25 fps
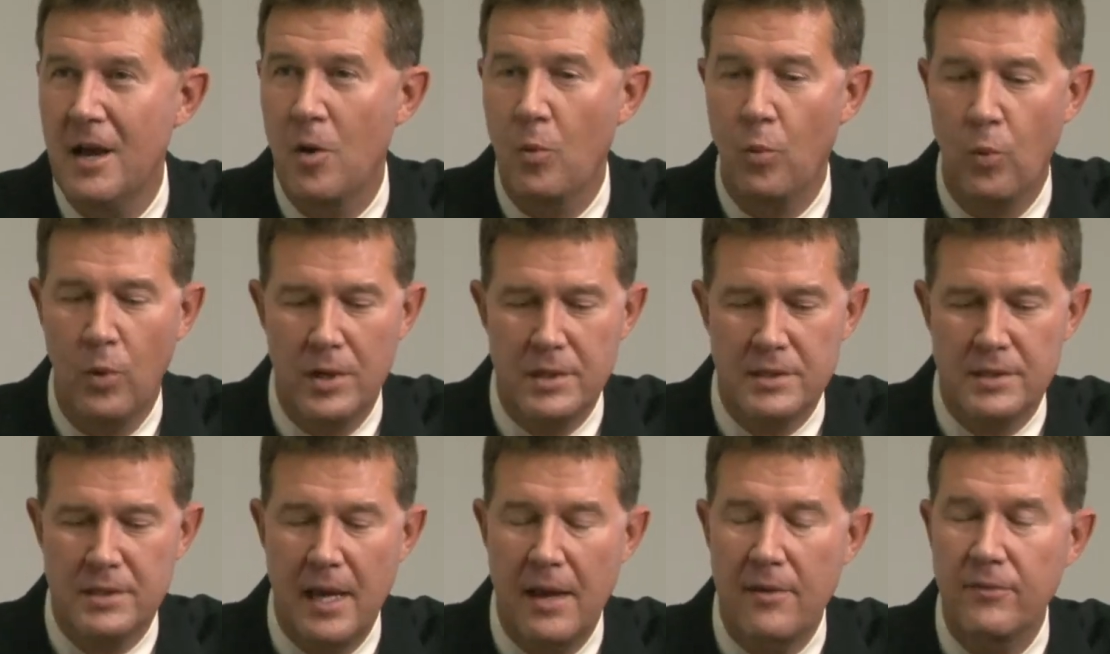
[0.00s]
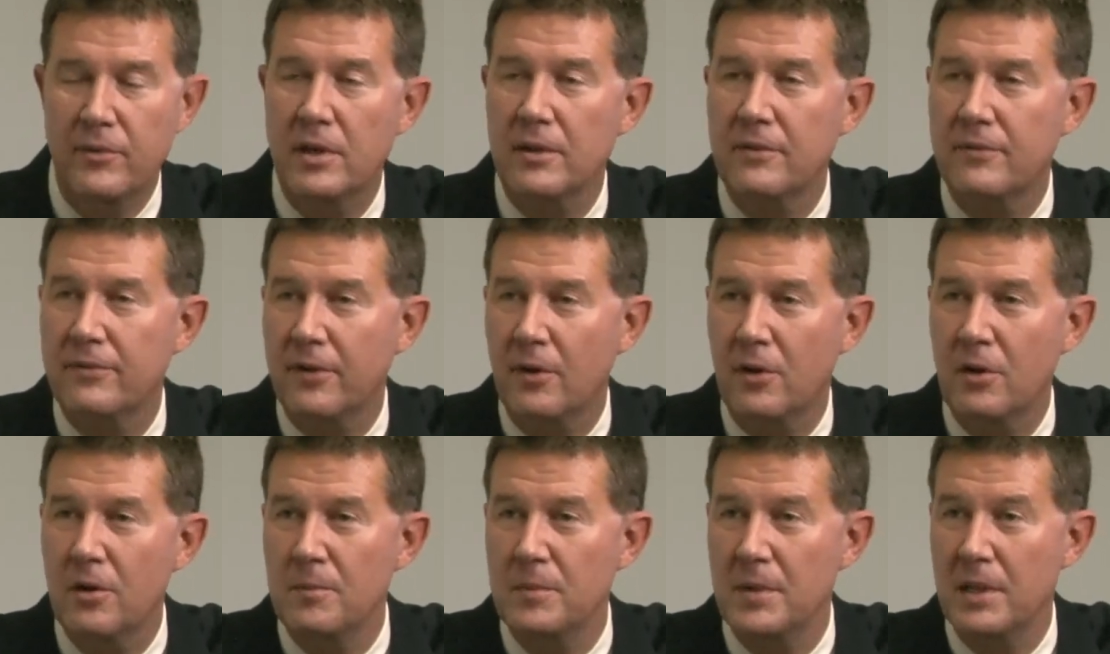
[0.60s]
Once they've
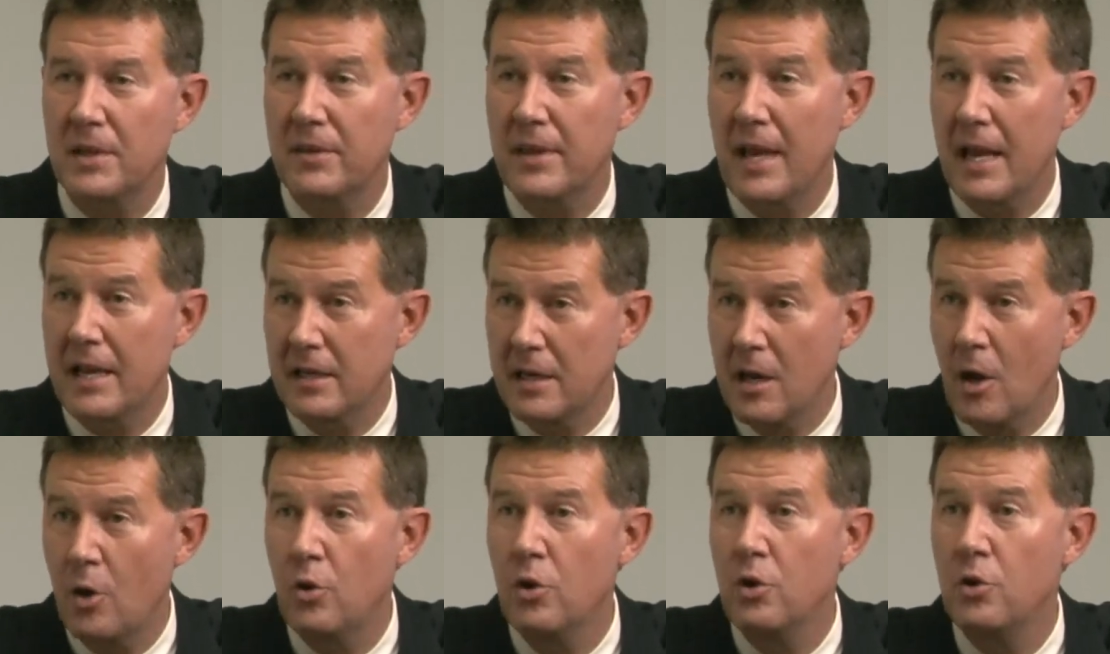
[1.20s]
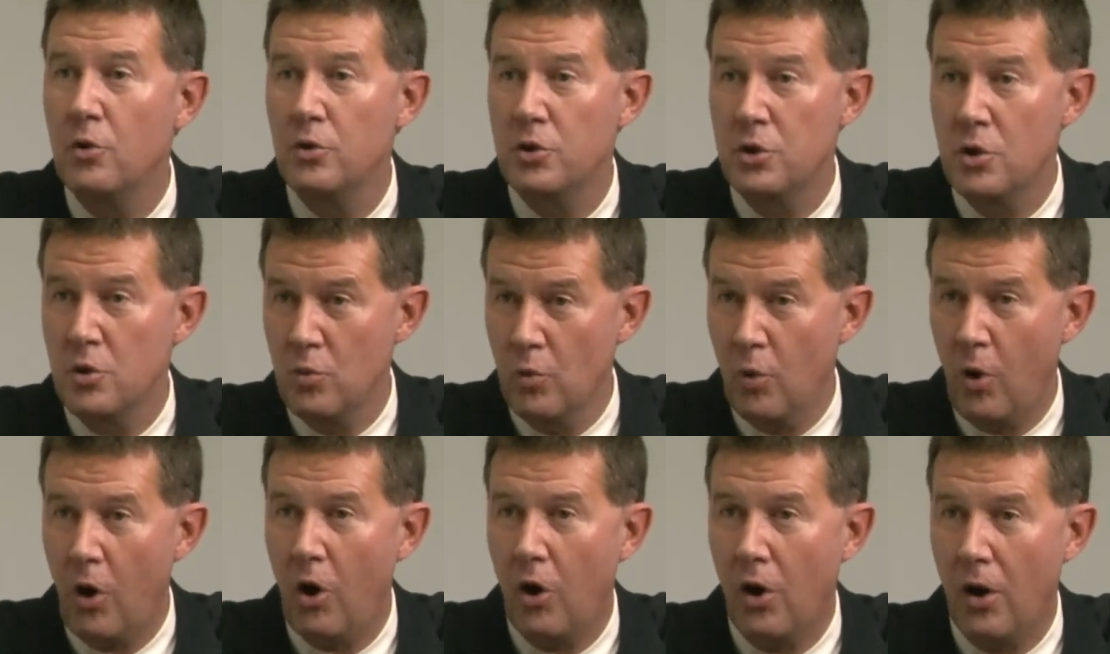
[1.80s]
confirmed that they know who
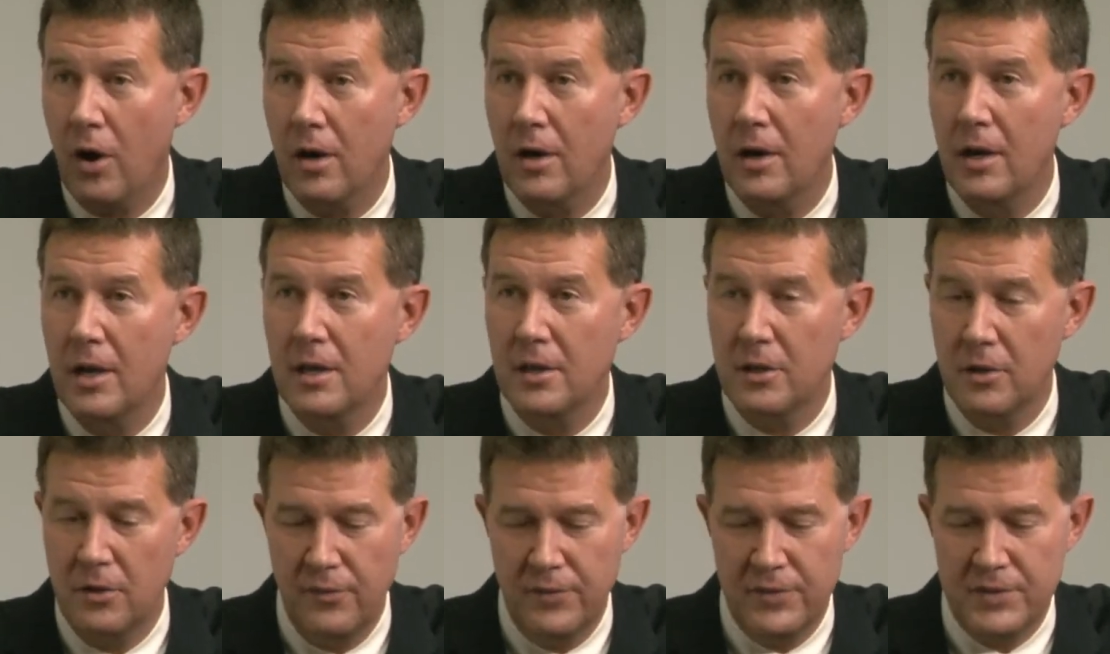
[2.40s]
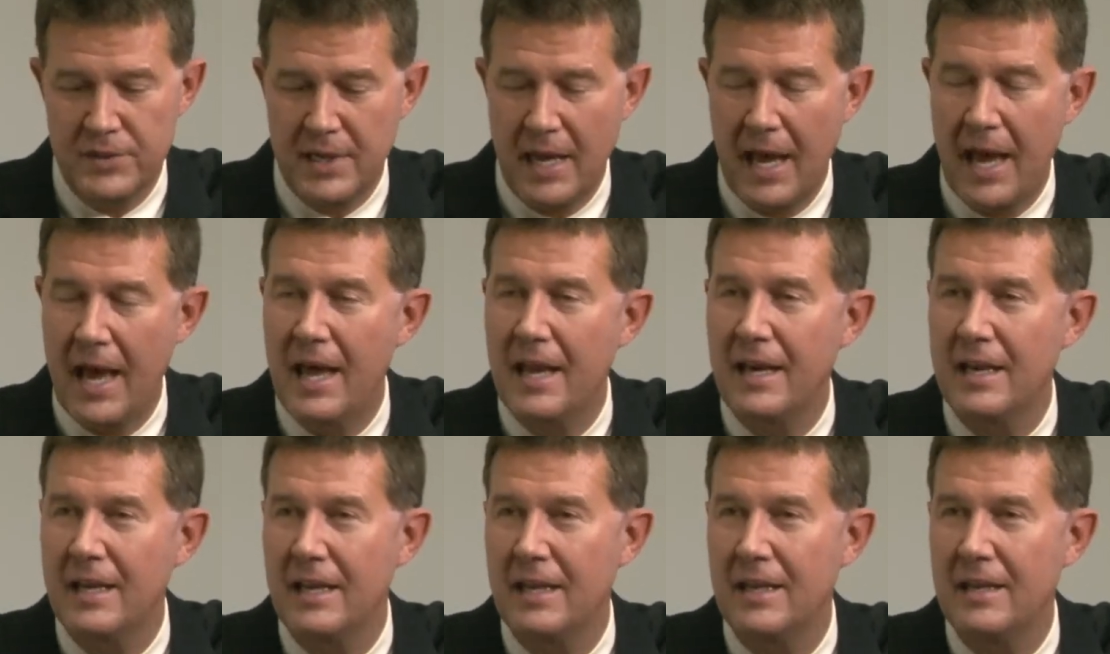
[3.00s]
you are, you've
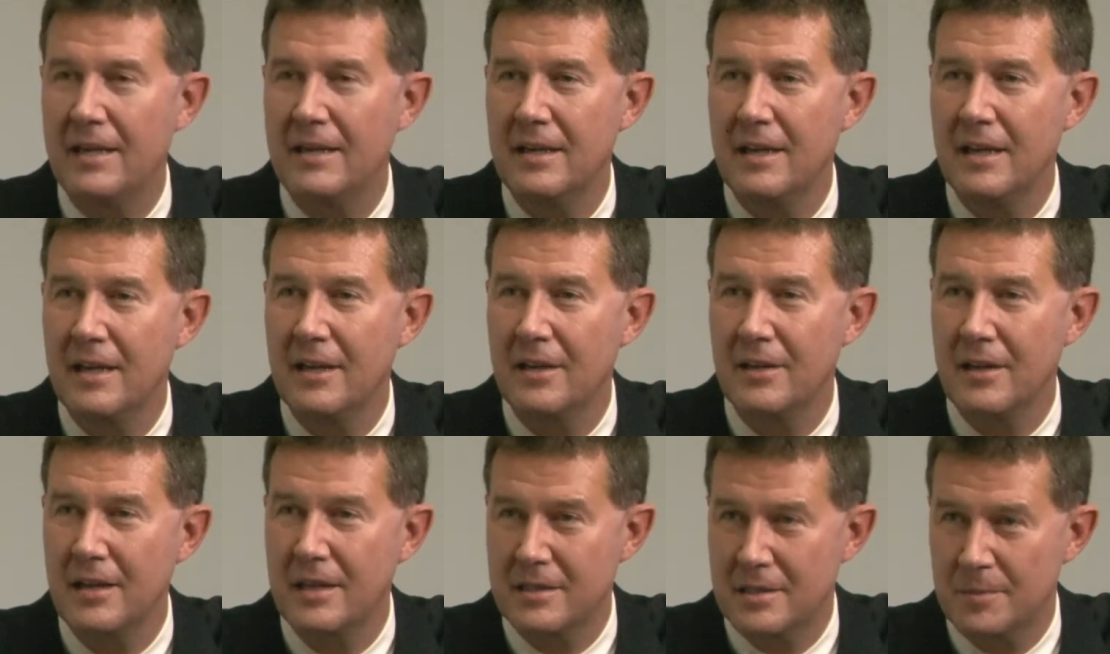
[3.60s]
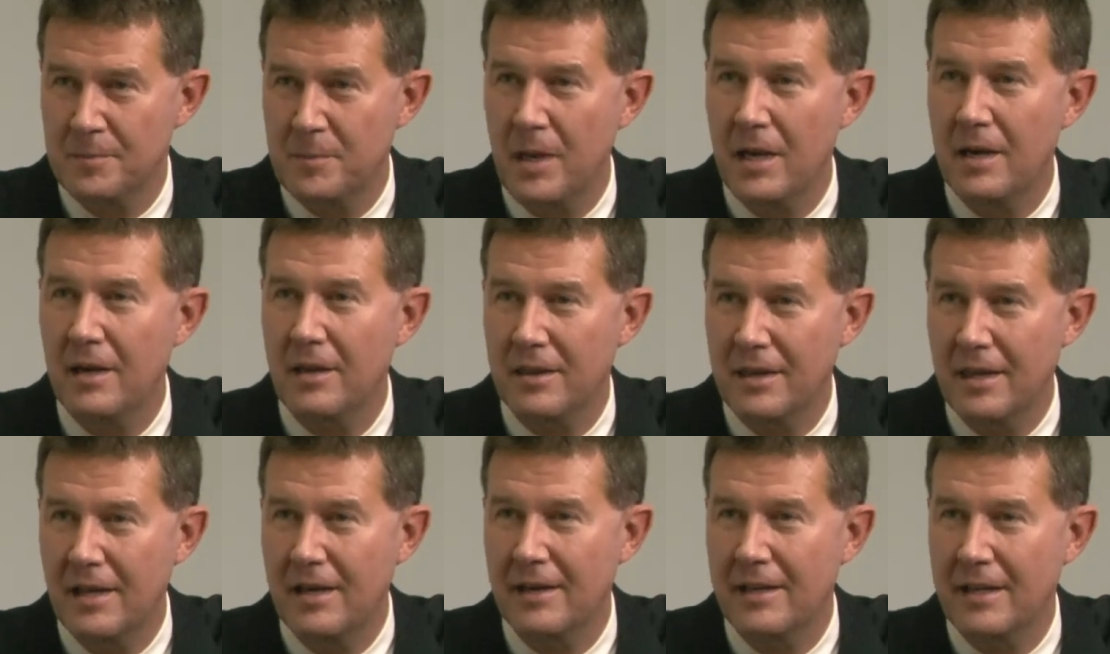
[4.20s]
signed in, it's been
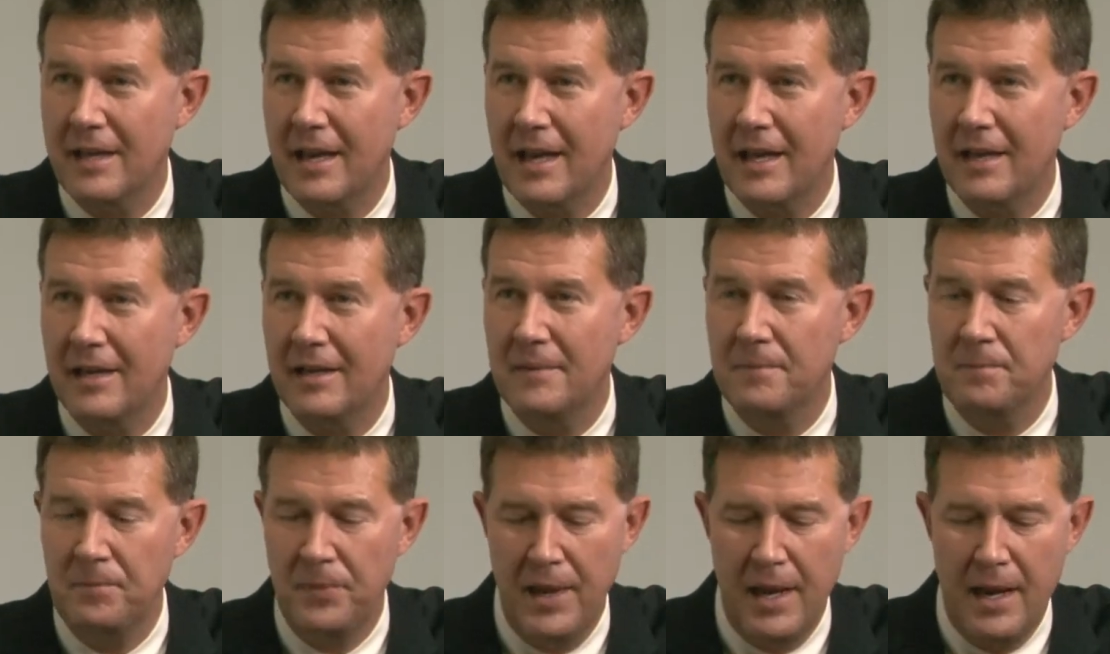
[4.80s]
authenticated,